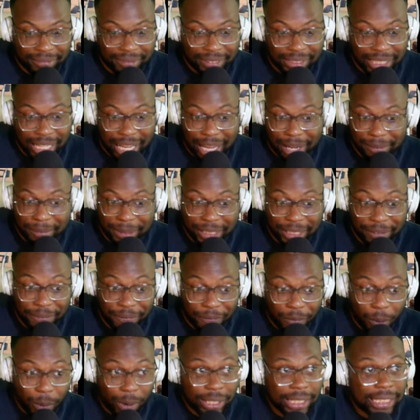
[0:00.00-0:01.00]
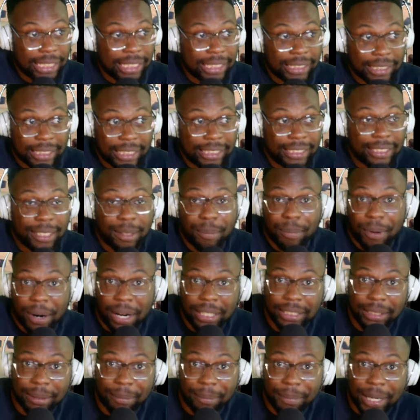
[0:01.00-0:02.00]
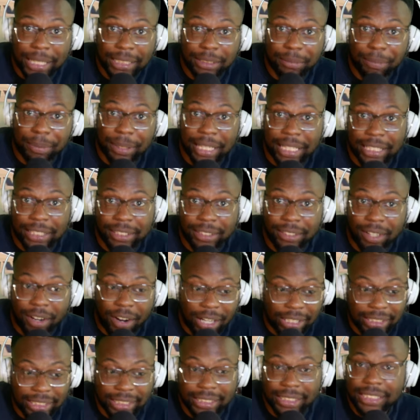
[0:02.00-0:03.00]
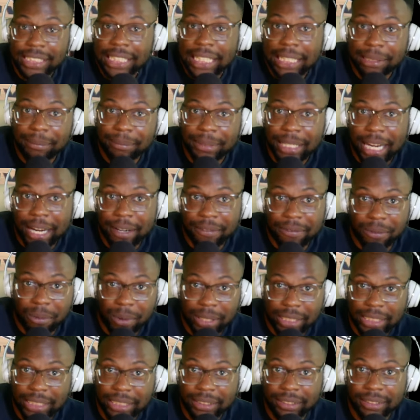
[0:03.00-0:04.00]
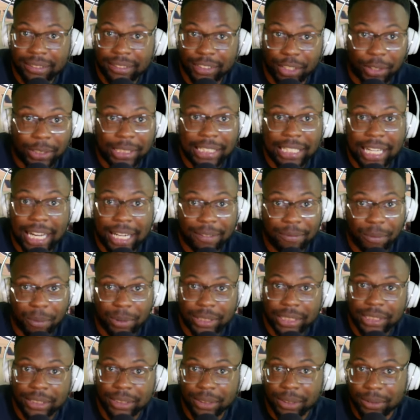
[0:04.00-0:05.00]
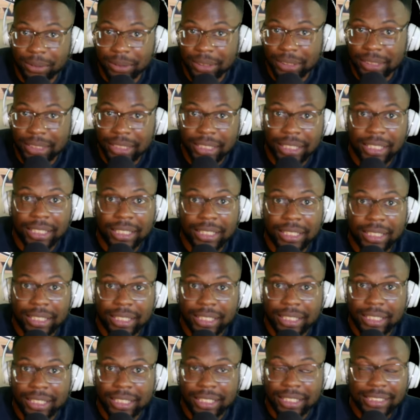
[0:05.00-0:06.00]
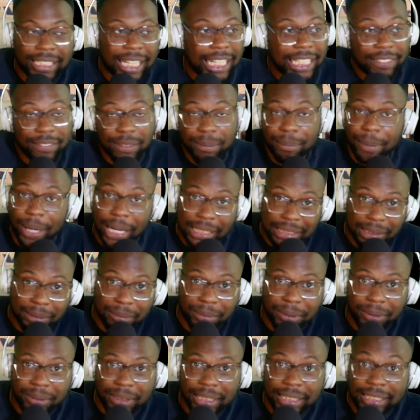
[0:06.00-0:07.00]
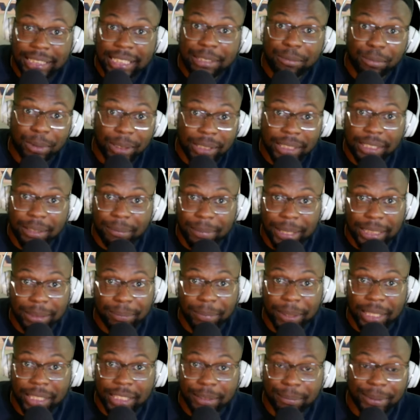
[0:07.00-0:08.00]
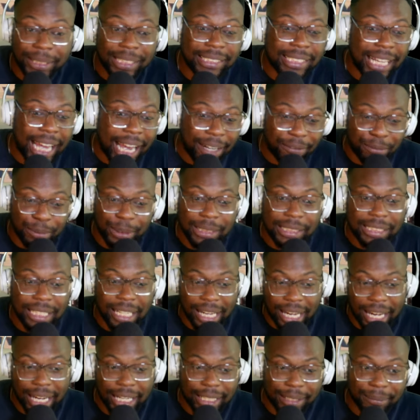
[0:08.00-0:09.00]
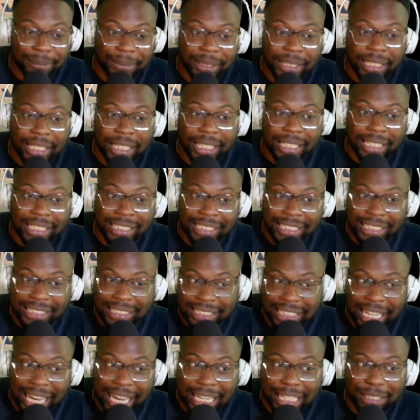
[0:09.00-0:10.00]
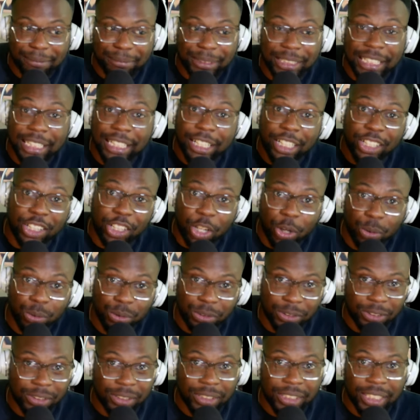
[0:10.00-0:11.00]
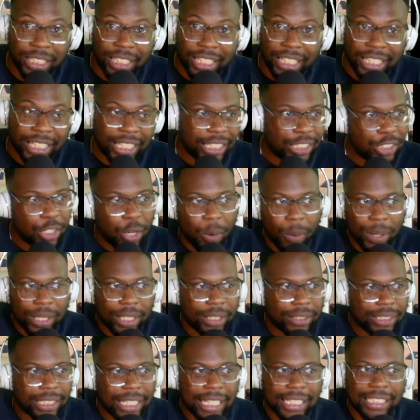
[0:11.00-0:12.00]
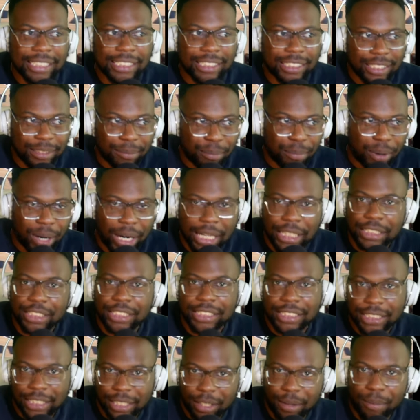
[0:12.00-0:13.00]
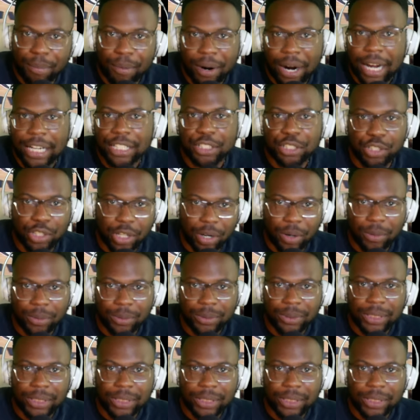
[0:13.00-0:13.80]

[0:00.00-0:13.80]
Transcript: I mean he 40 is is LeBron the best player on this team at 40? 39, 40 years old? Is that even possible? Is he really the best player? Because every time these games get close, no one else like it's LeBron, it's the LeBron show.